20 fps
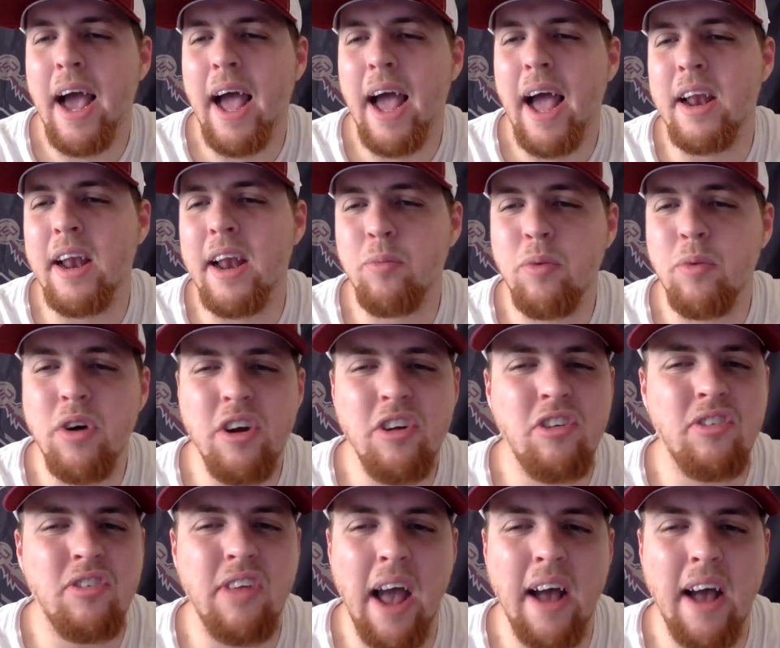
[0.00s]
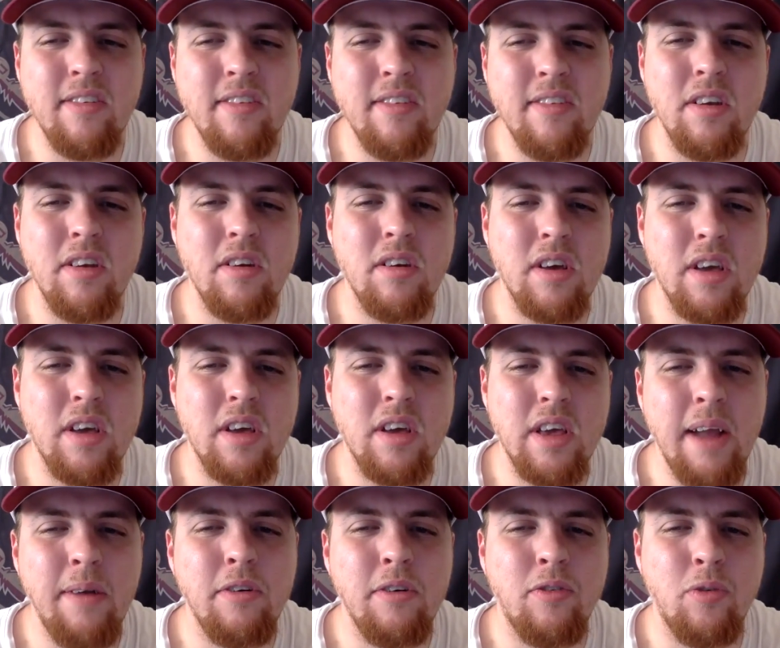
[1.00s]
and it really just hasn't
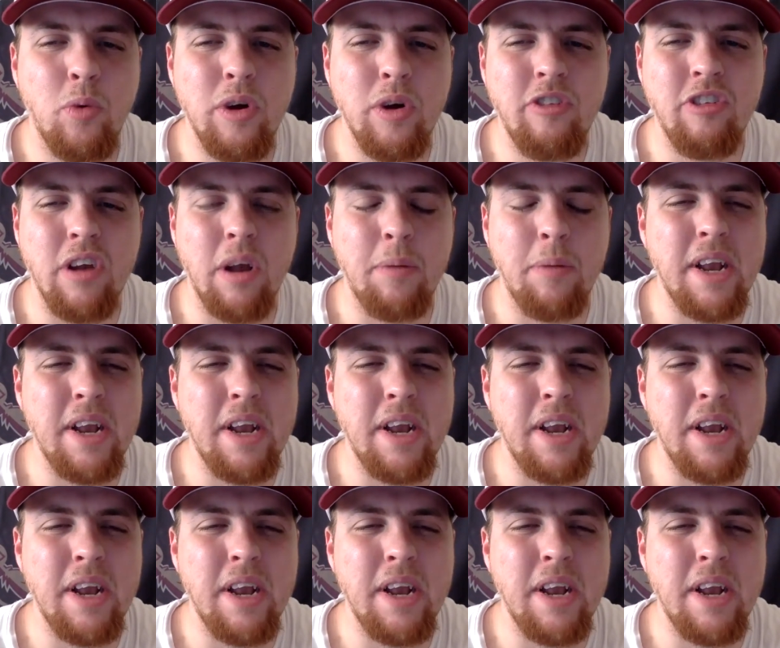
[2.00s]
came to fruition.